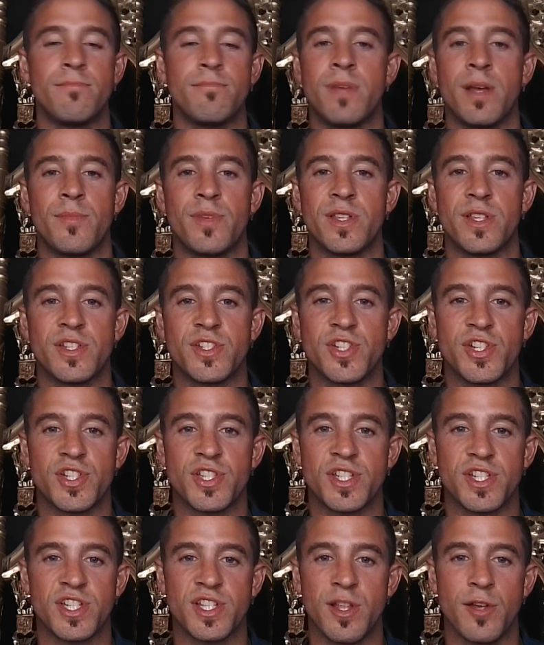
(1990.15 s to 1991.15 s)
Maybe there's just a
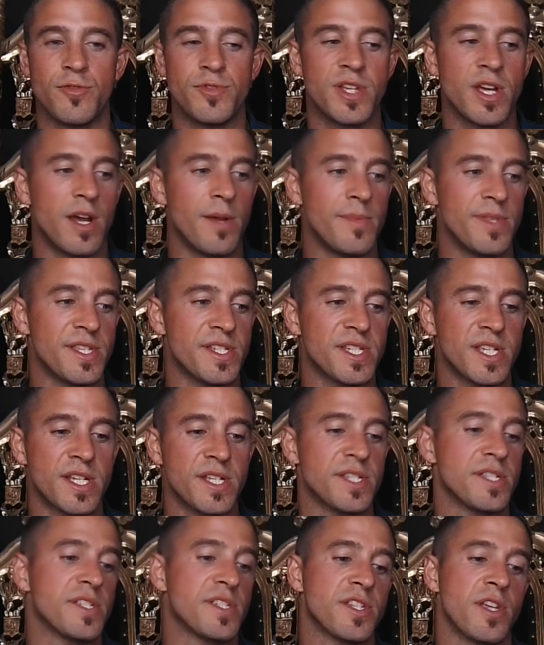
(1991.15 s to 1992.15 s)
slow time in the
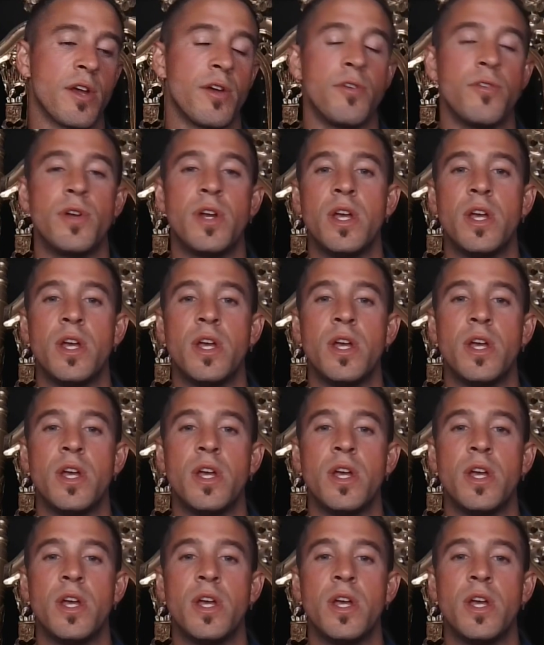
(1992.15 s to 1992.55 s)
season. So